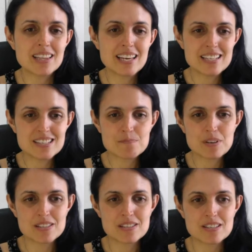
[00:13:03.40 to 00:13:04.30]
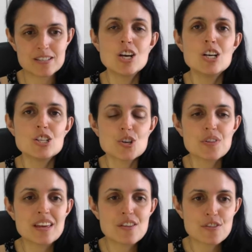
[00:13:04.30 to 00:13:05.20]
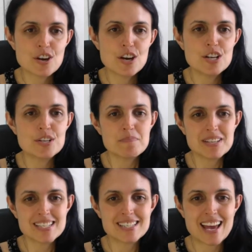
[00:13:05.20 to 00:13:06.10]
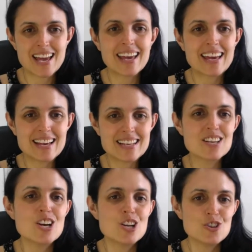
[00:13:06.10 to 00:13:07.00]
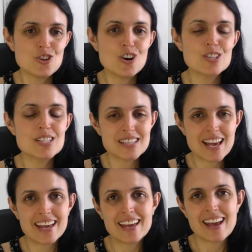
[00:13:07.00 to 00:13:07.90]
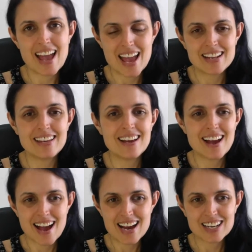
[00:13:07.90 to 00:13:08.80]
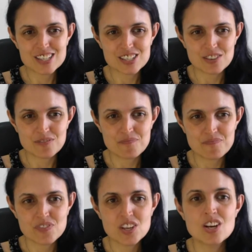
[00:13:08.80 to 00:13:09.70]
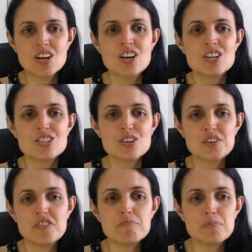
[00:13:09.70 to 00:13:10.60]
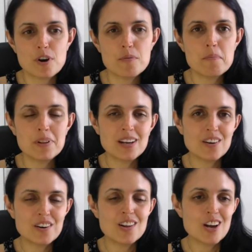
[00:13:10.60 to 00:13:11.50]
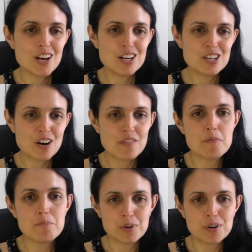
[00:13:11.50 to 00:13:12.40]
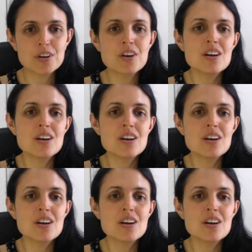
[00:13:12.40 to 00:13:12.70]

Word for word: latest business. So the third mistake is not taking any action. So you've probably all heard of the book,